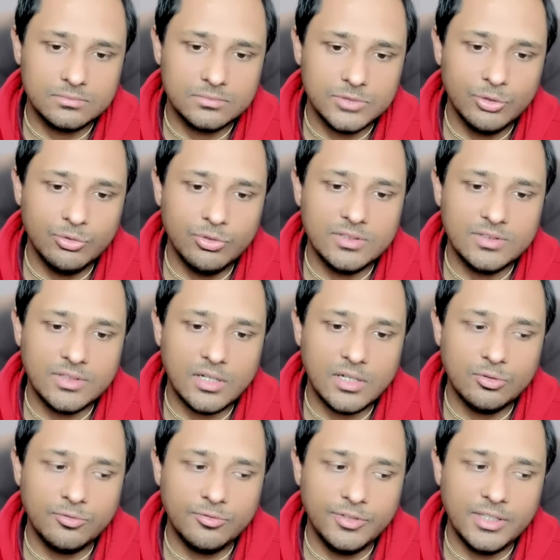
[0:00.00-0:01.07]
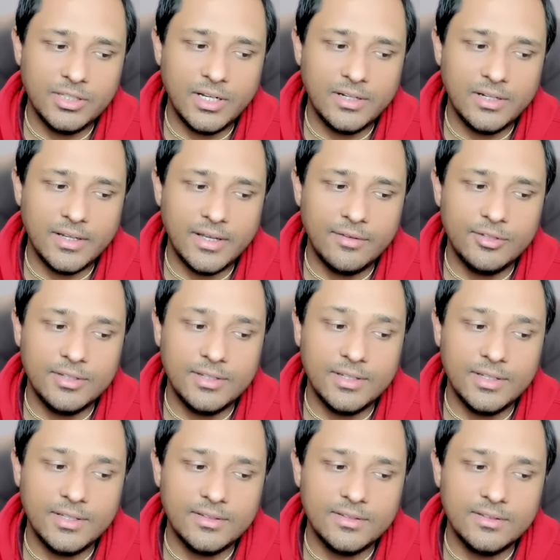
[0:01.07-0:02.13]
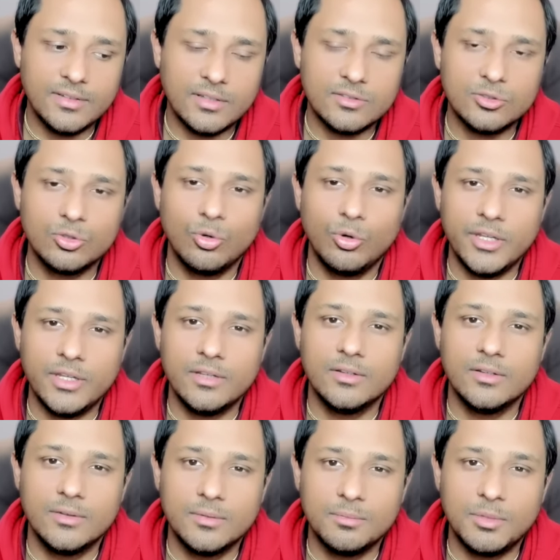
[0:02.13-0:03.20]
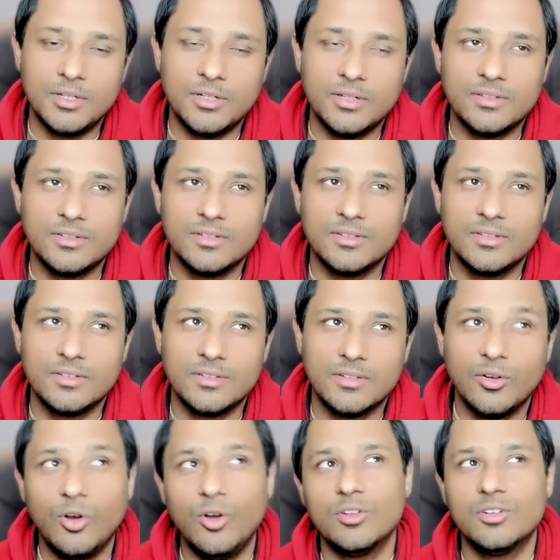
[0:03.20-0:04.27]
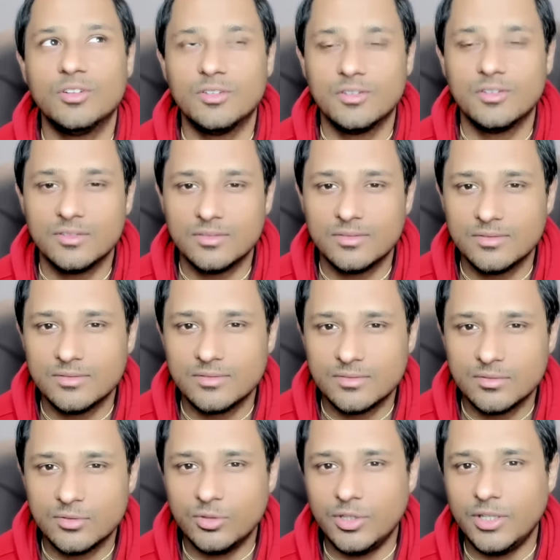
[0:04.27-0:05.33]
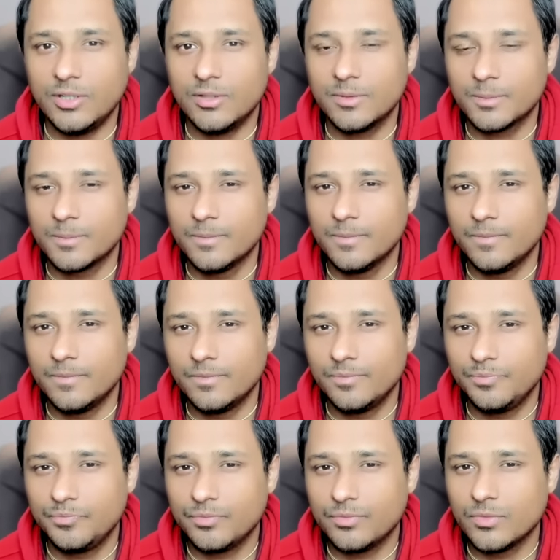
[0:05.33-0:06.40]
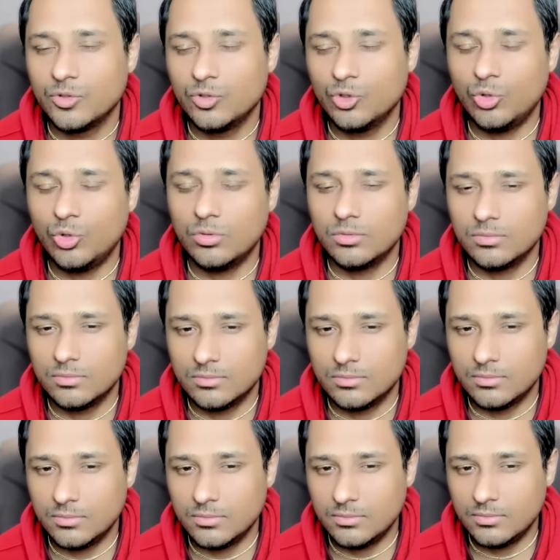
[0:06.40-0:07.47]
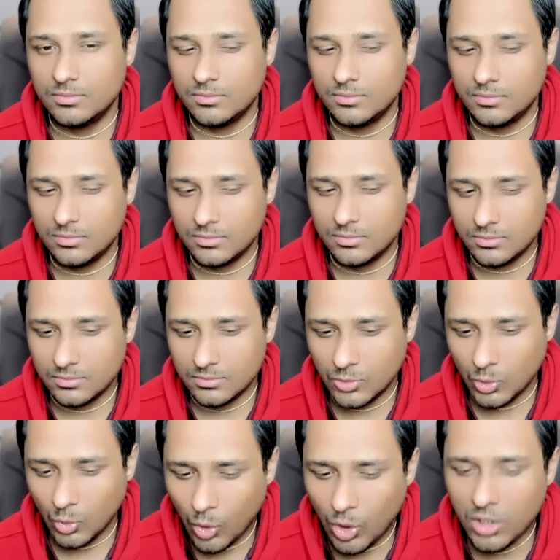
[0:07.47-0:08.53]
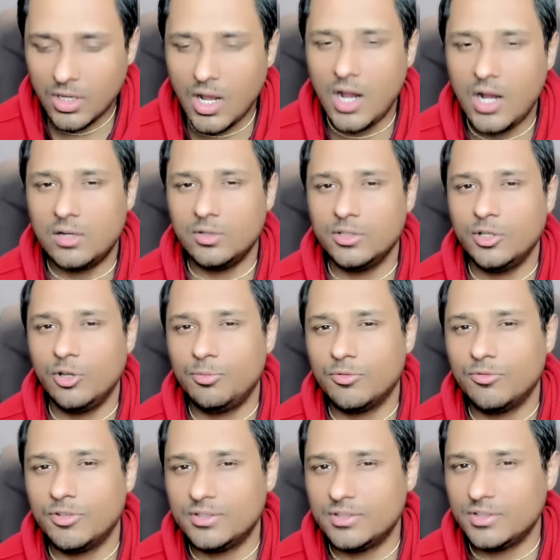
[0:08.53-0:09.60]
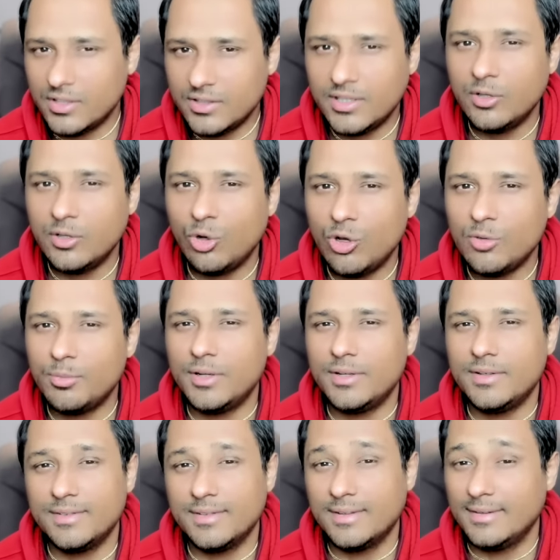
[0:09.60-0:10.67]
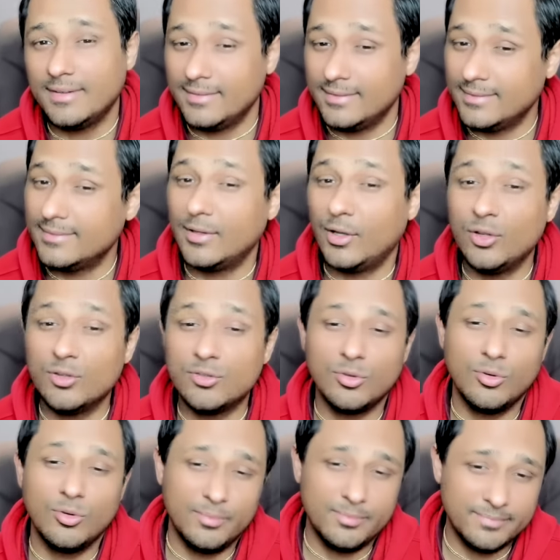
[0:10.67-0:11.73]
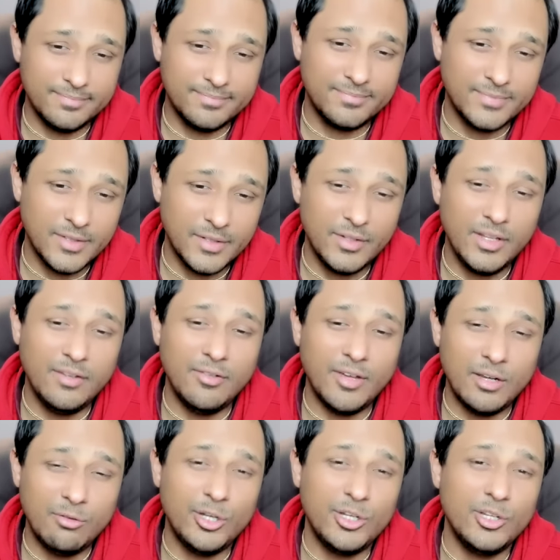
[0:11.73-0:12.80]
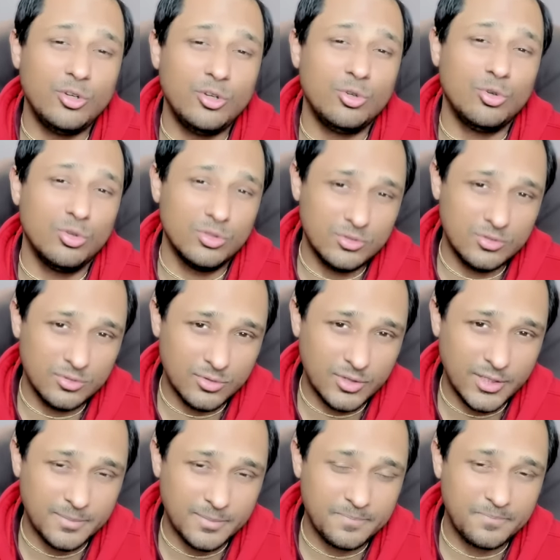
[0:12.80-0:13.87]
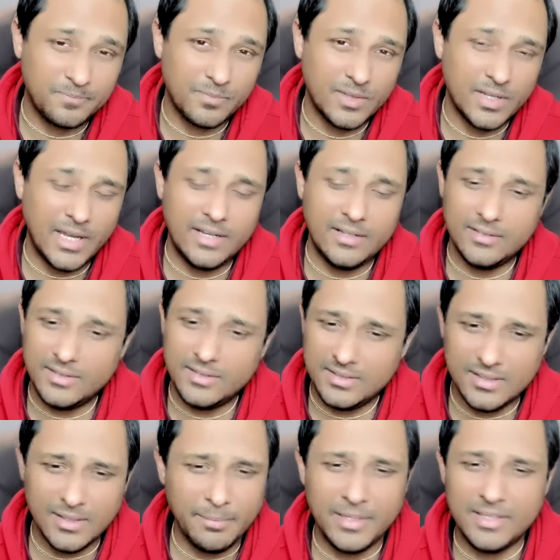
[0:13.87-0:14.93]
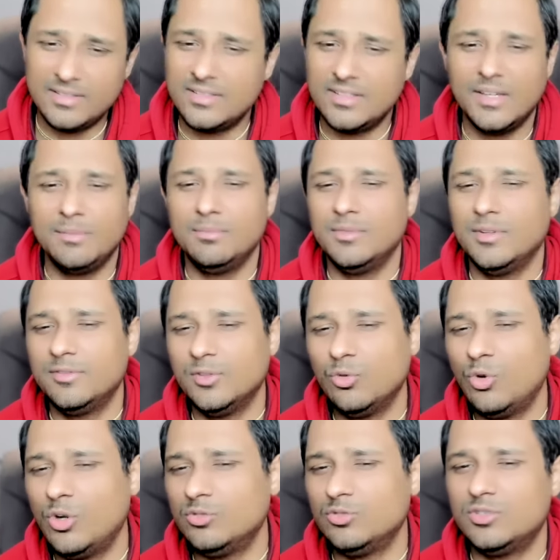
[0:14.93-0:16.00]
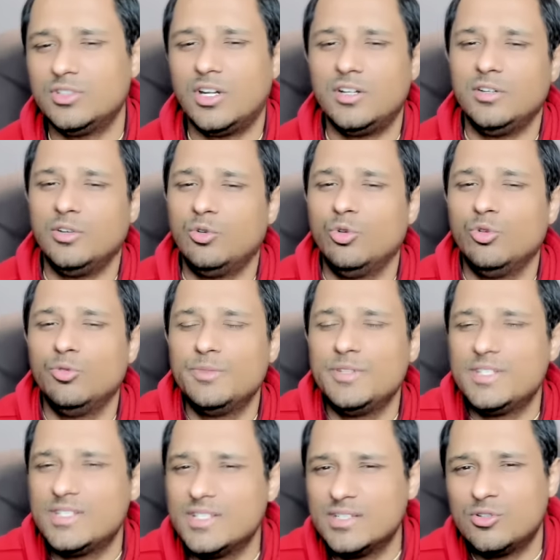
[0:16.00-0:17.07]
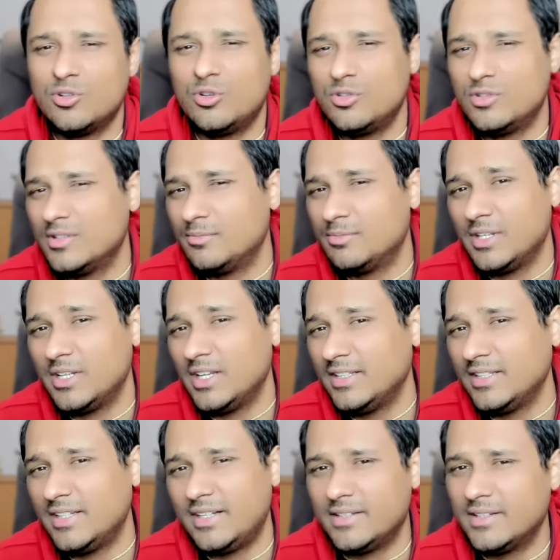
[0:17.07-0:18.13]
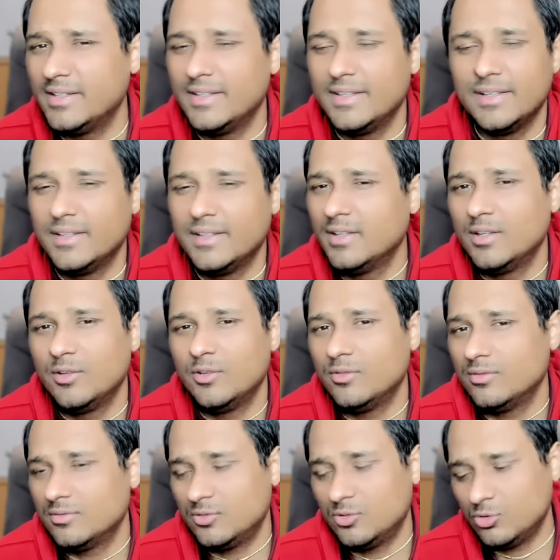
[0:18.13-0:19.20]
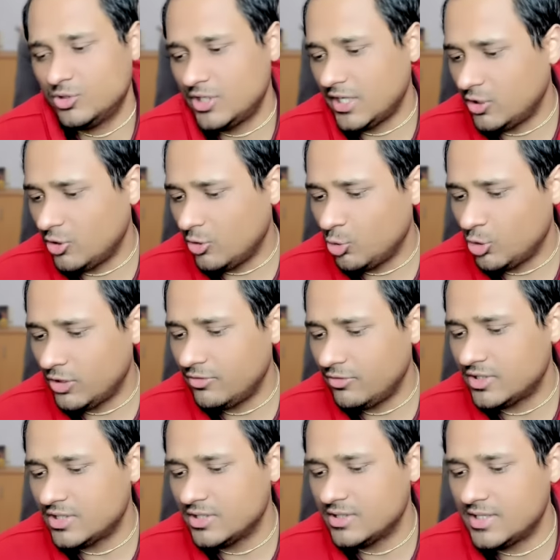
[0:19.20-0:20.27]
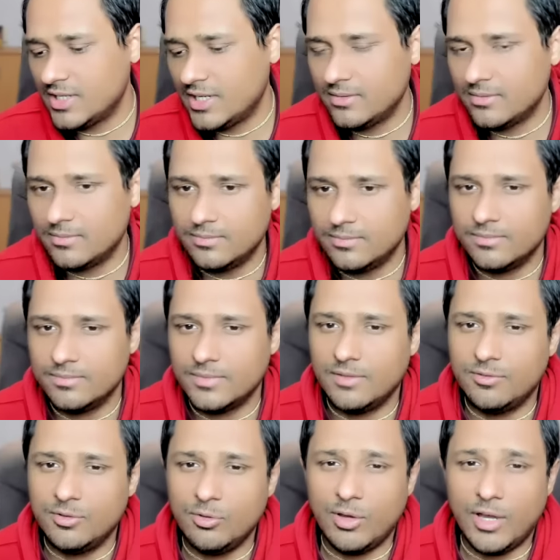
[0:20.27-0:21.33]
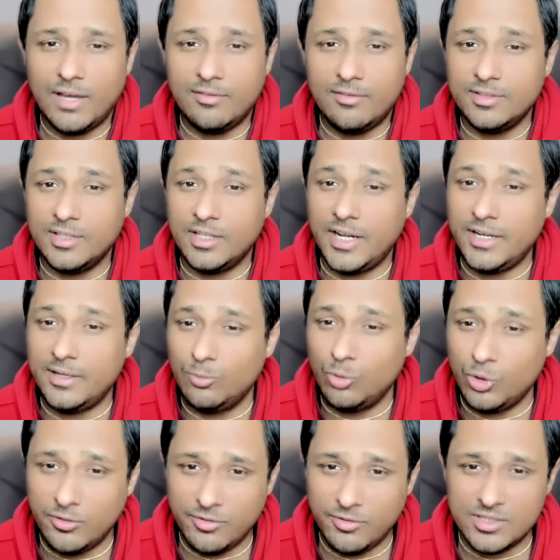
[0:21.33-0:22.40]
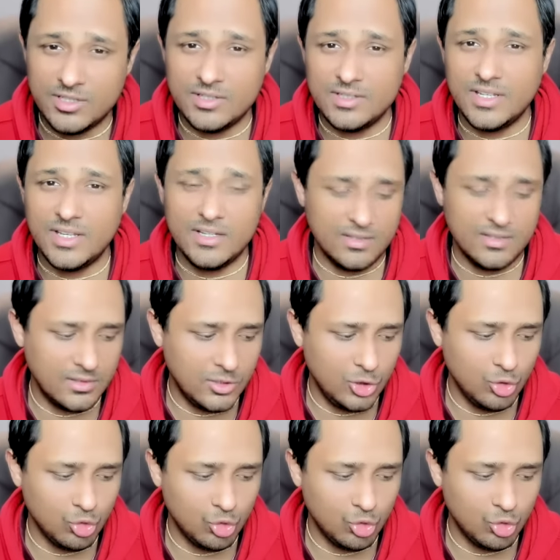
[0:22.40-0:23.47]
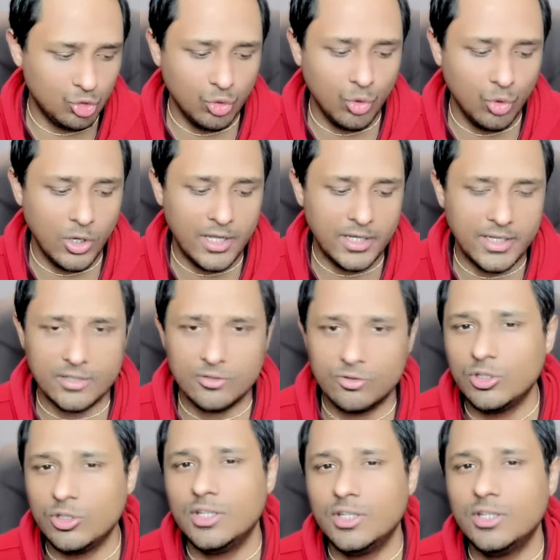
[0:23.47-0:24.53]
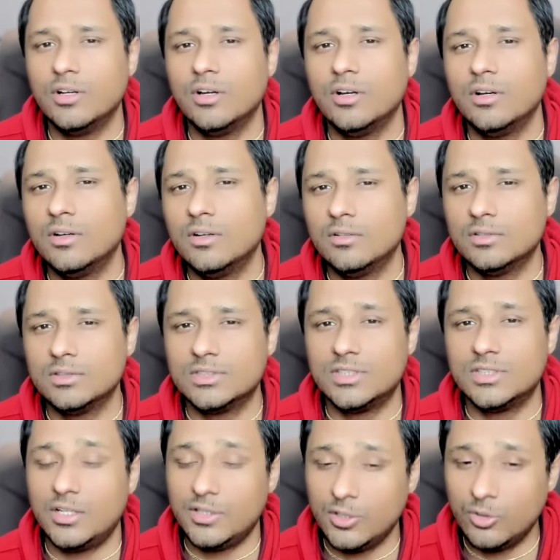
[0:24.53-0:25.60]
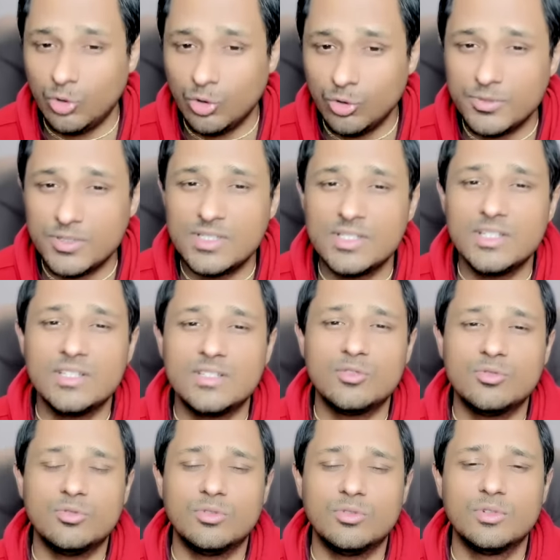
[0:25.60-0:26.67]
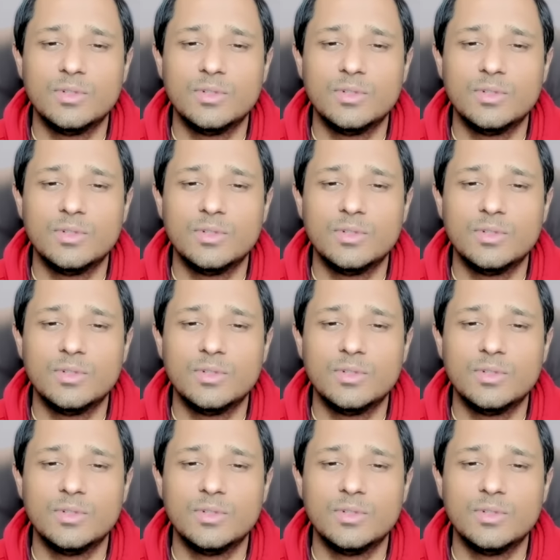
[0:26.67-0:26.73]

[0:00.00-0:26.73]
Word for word: you will start to feel that everything is just going, but it's gone. Okay. So work hard on your profession. Nothing wrong, but uh, also reevaluate your goals. Okay. And this is the best time if you want to start your own business or something like that so check your motivations and if you have the right motivations then you should go and actually uh, start your own business you know